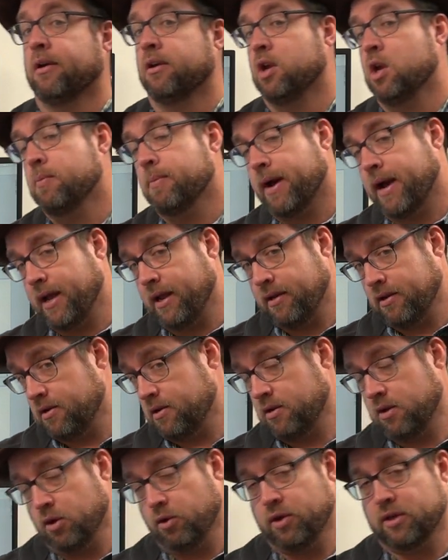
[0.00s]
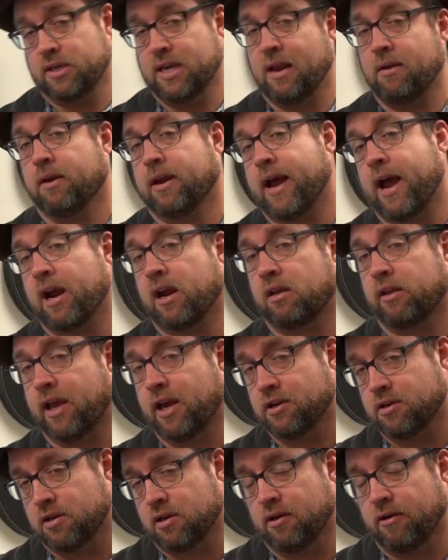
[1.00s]
you might do the same
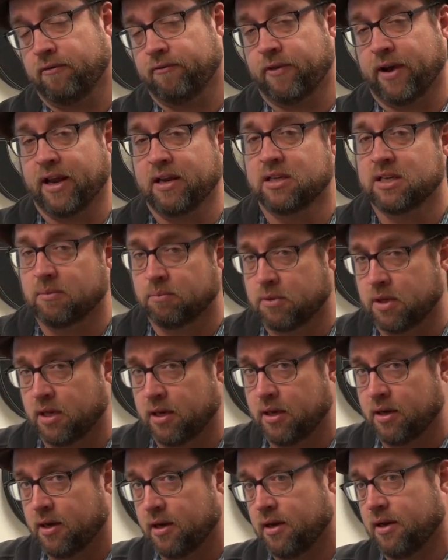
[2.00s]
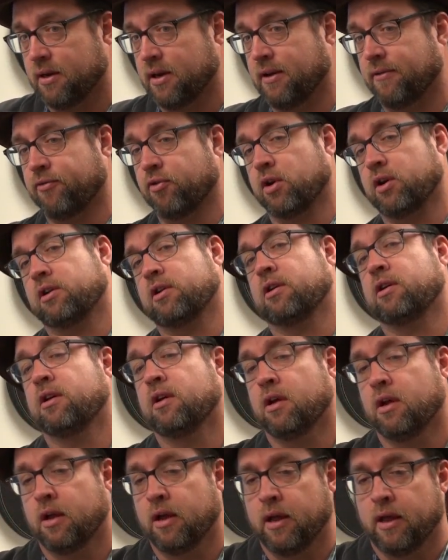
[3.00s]
calculation and find something different.
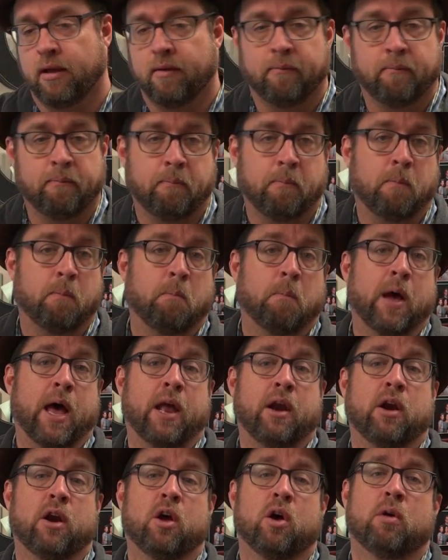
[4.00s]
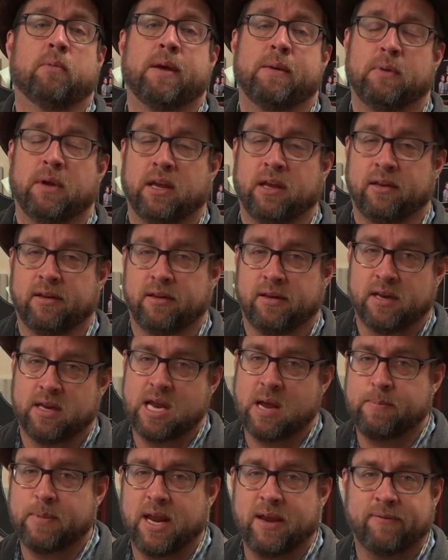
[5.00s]
I don't know, maybe
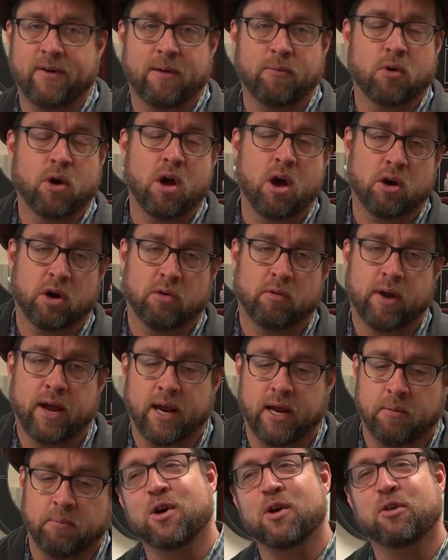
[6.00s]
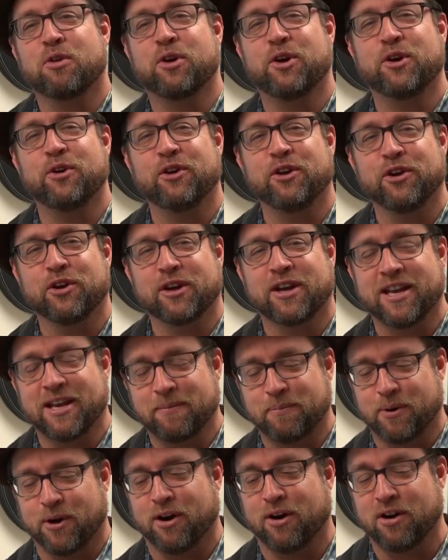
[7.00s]
tell me if I'm wrong or right. Go through your kit
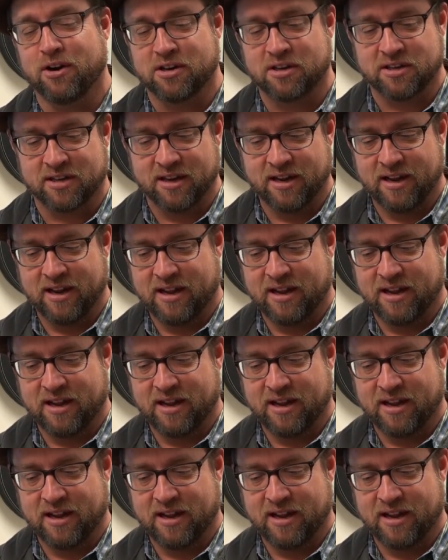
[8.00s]
of parts,